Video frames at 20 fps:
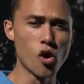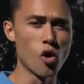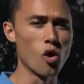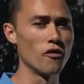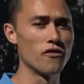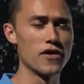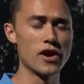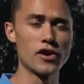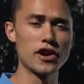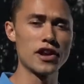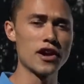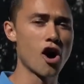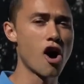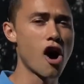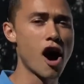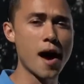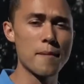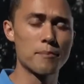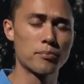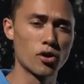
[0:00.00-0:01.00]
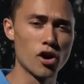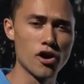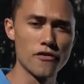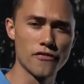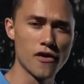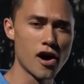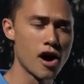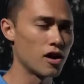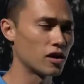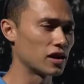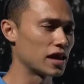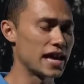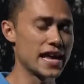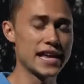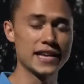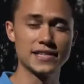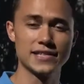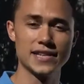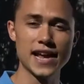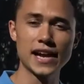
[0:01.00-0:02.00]
or very high profile
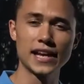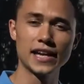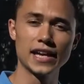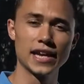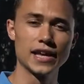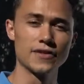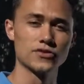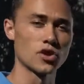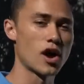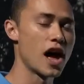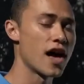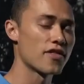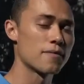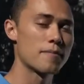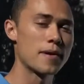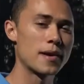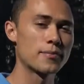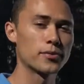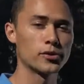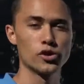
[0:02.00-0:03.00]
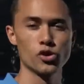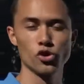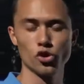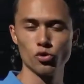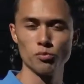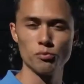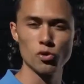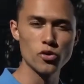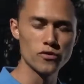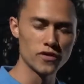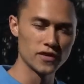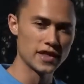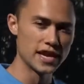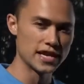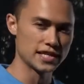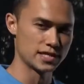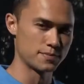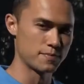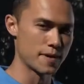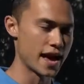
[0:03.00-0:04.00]
executives or other people who move in
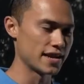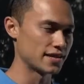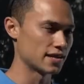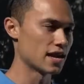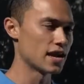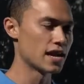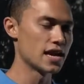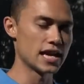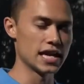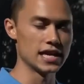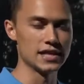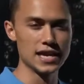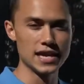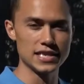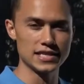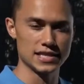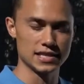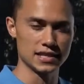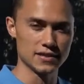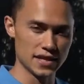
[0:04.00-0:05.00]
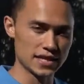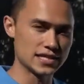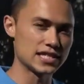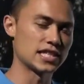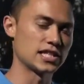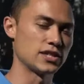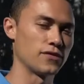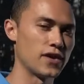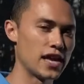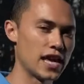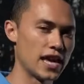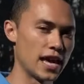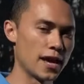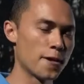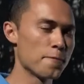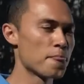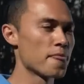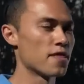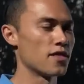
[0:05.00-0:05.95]
these space, in this, this sphere.